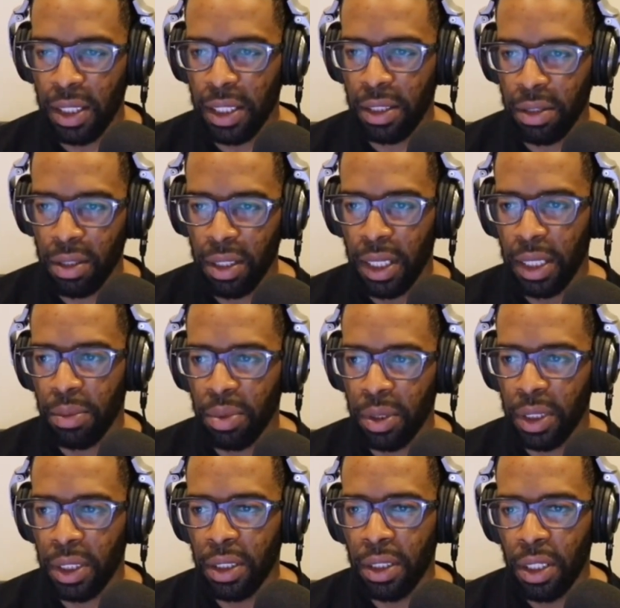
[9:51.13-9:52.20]
we live in a
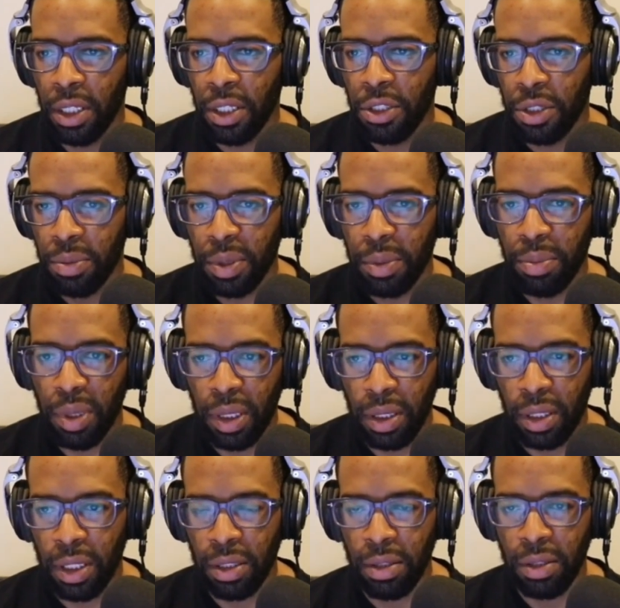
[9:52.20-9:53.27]
day and age where
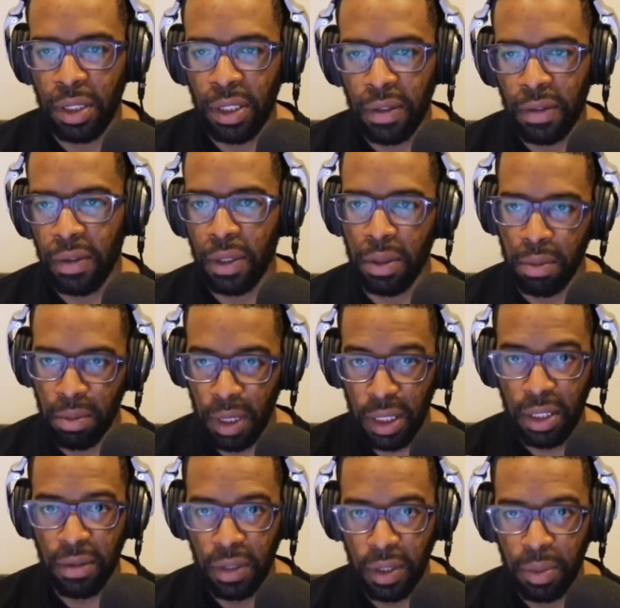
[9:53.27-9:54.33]
nobody cares.
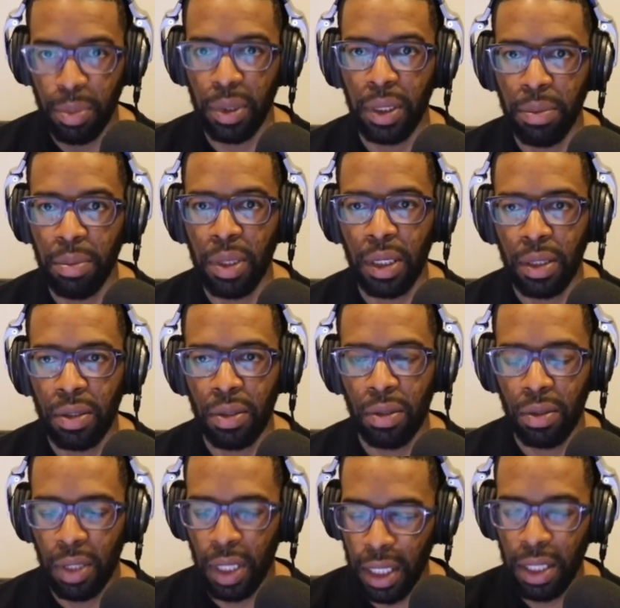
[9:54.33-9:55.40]
If you
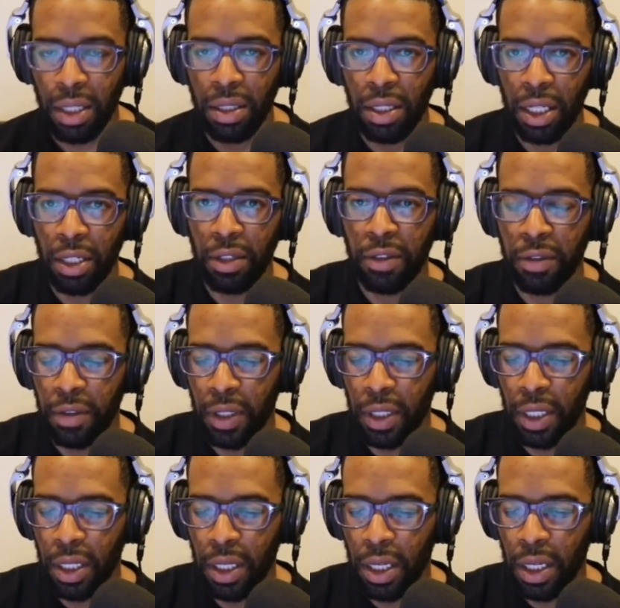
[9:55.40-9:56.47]
ask for help, people actually
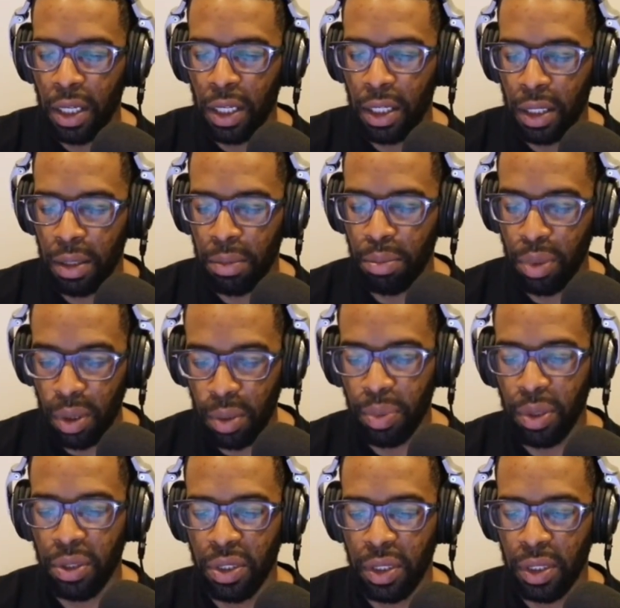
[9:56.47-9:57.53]
feel good that you're
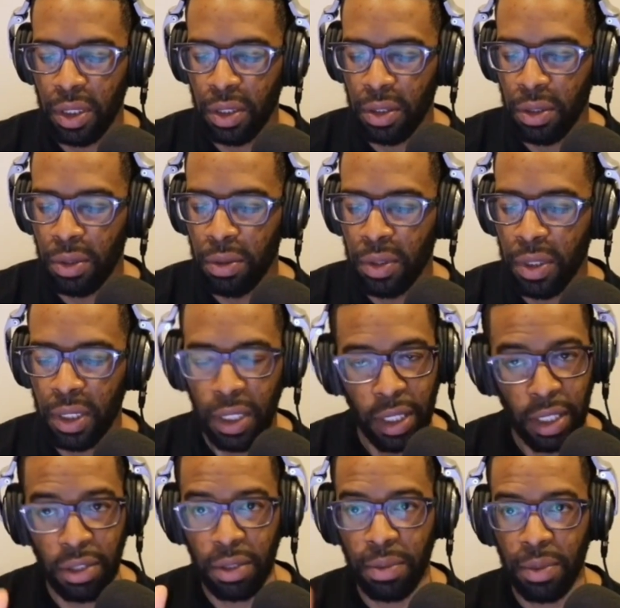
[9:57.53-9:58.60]
actually coming to them for help
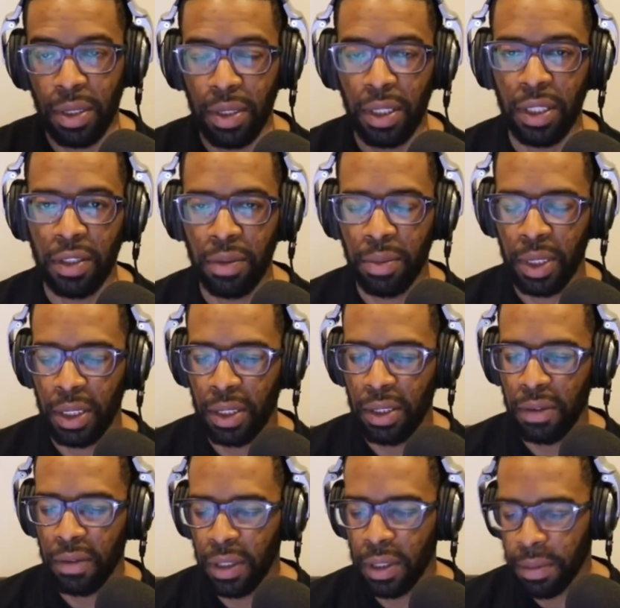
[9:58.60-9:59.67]
instead of you
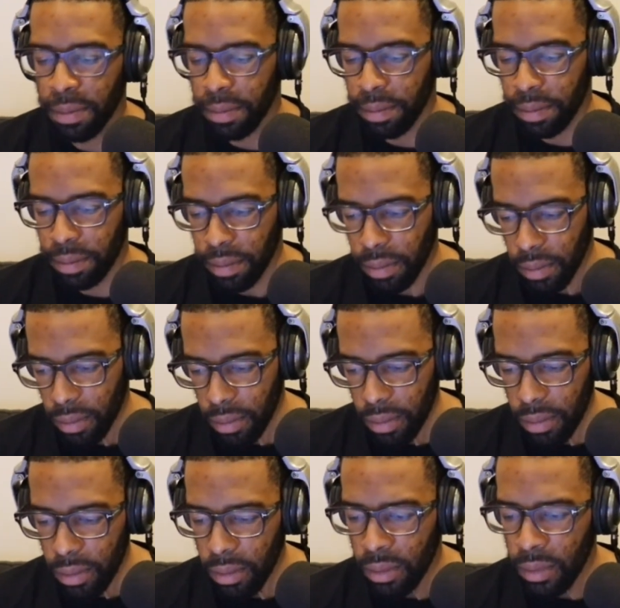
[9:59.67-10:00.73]
just sitting there and being
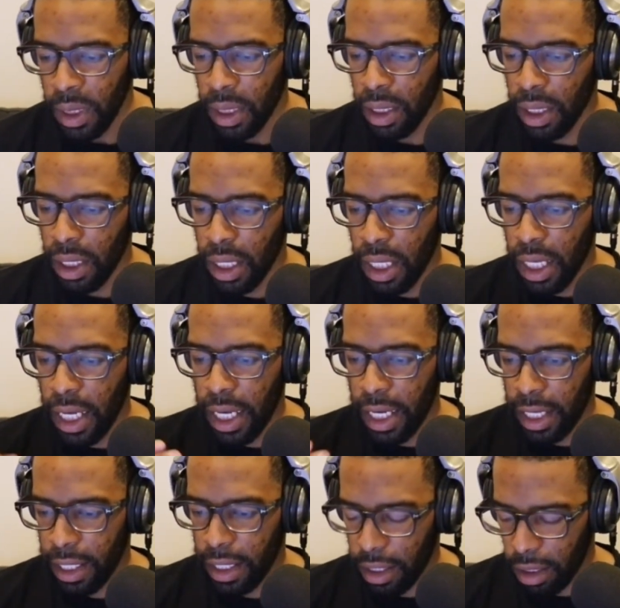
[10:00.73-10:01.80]
frustrated about it.
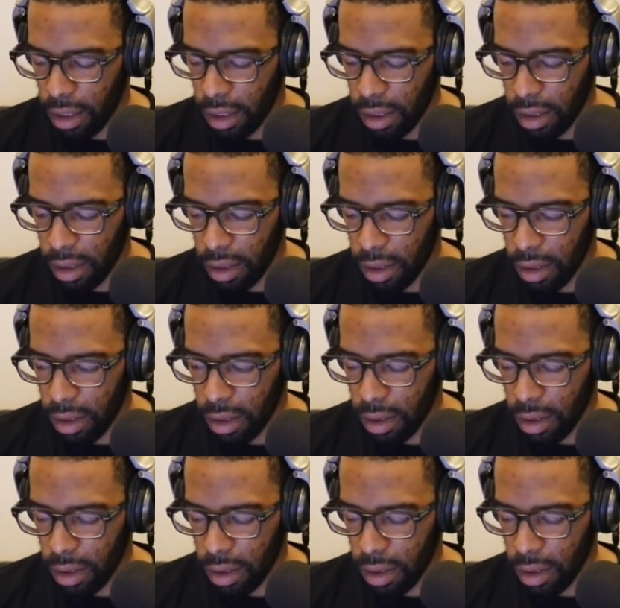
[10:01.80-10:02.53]
You could